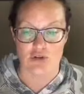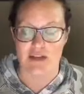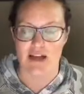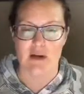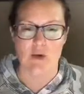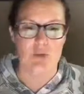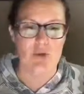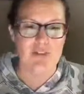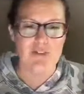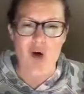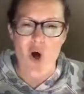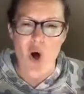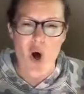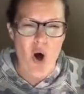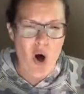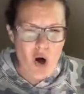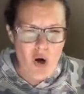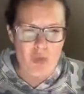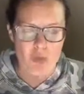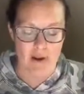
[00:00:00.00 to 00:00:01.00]
Like we've
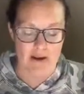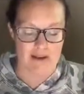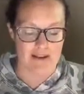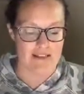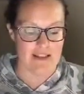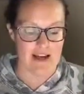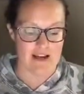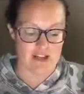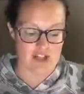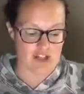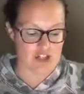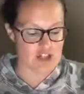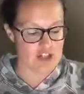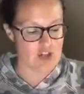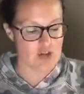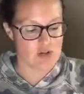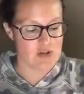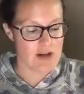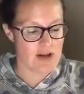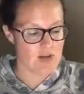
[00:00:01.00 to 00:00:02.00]
all been in that shit
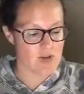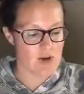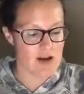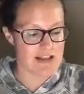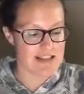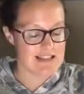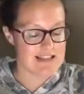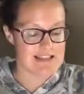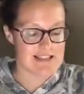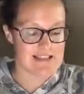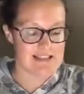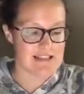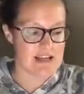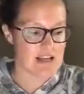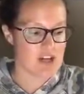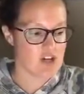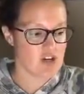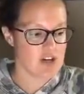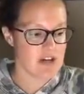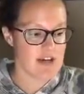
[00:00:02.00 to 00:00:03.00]
show land, right? This is
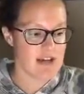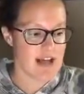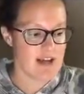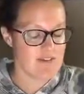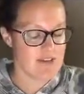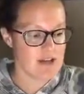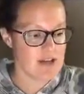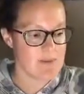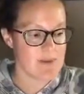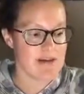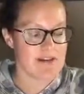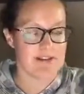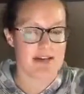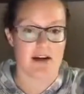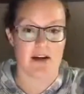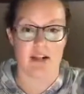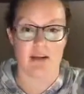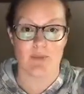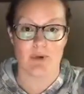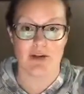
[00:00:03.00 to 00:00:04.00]
like your kid having a
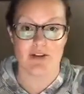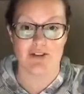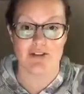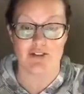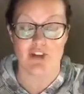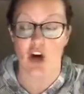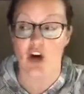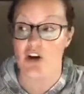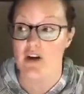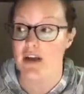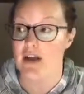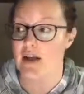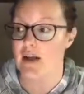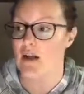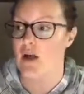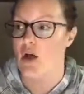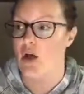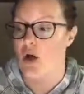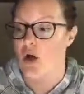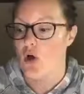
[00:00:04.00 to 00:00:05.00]
meltdown in the middle of the Target
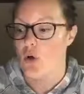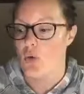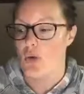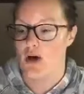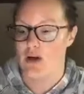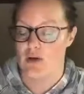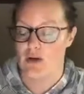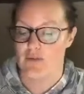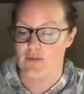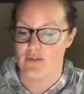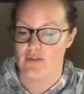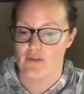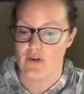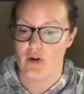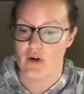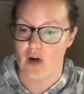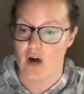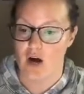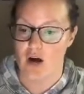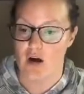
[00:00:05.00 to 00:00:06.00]
while you have a
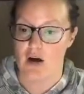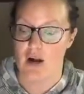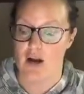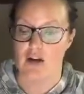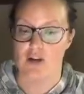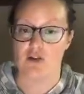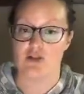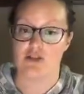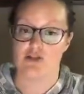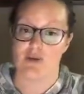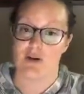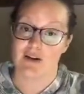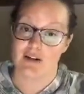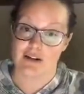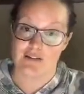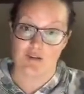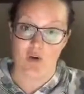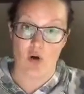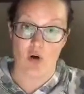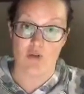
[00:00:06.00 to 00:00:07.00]
full cart and you just want to
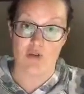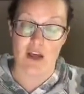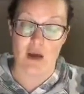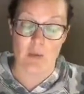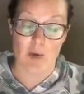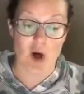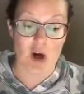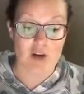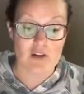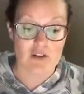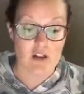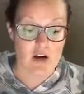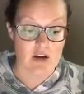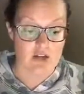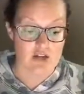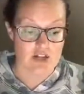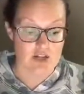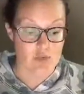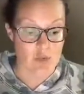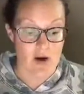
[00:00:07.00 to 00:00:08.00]
leave the whole damn cart there
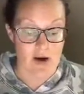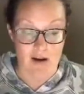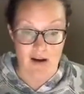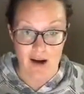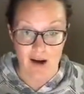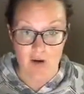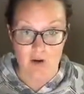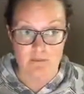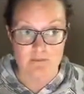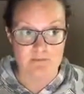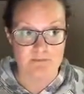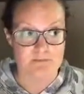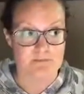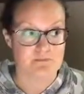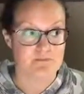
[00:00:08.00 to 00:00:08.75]
and just walk out.